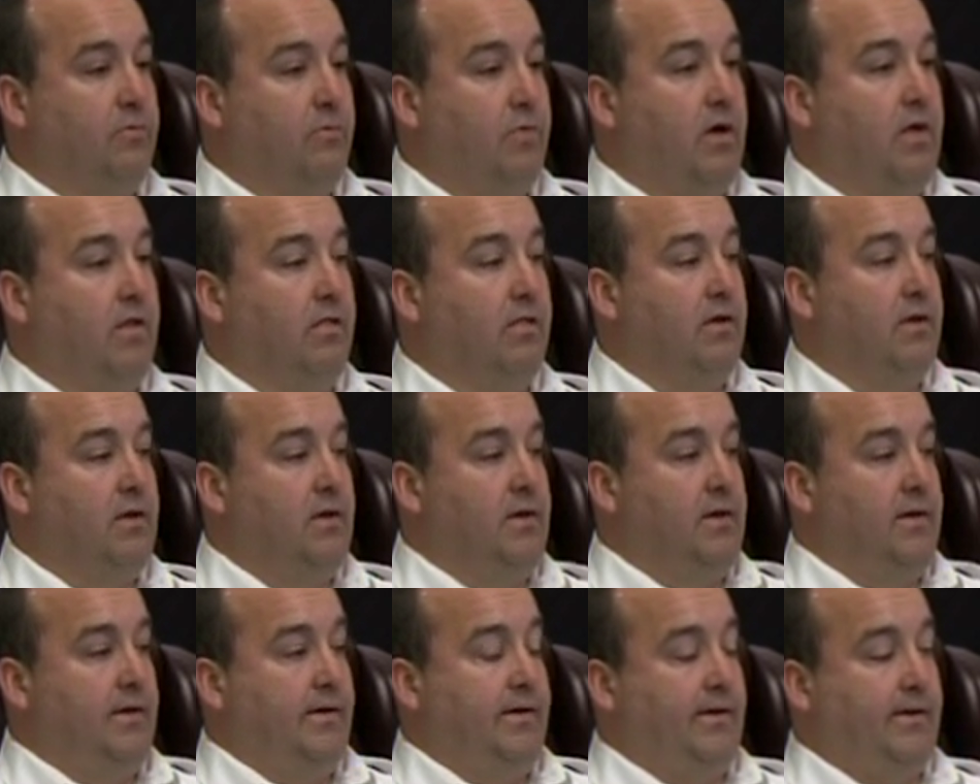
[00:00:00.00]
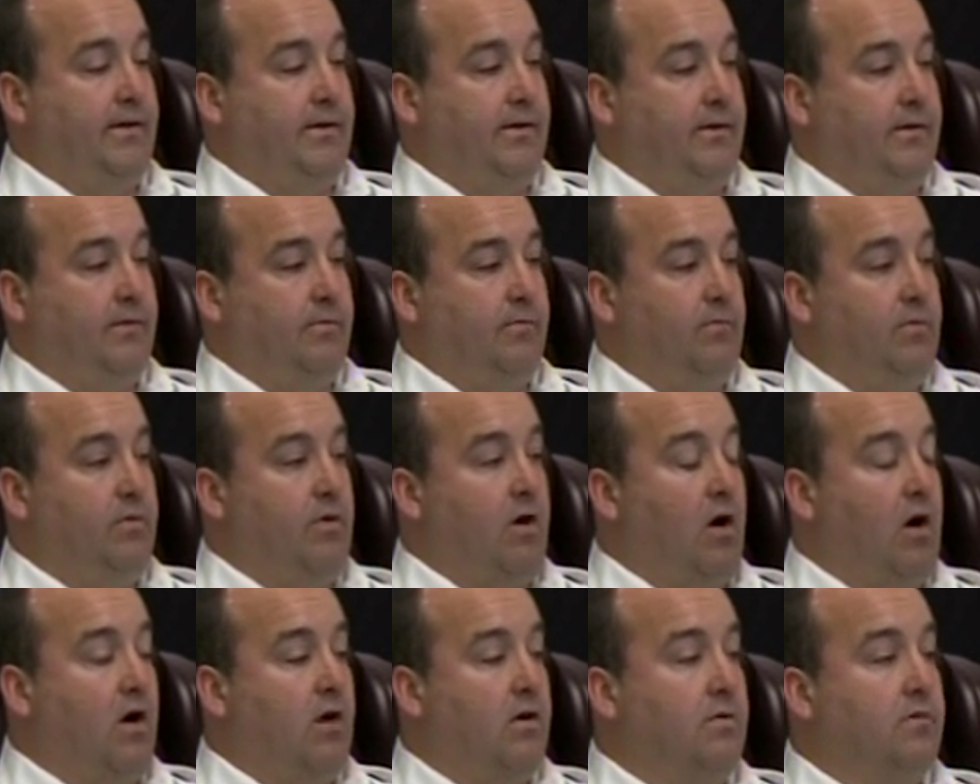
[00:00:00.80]
well.
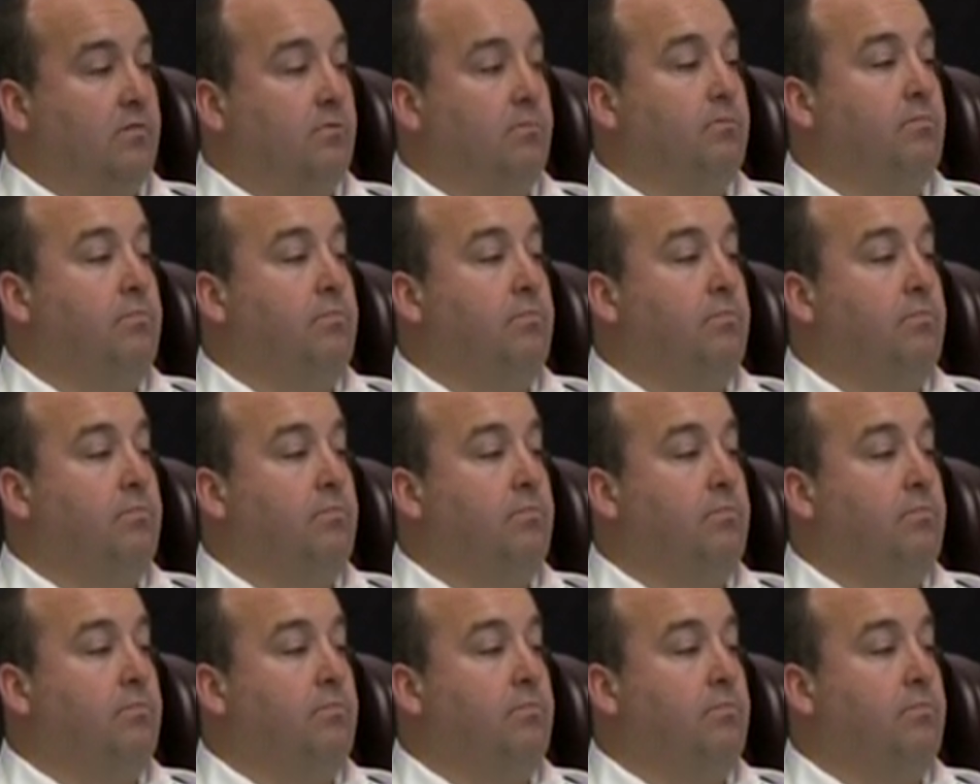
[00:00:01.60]
Our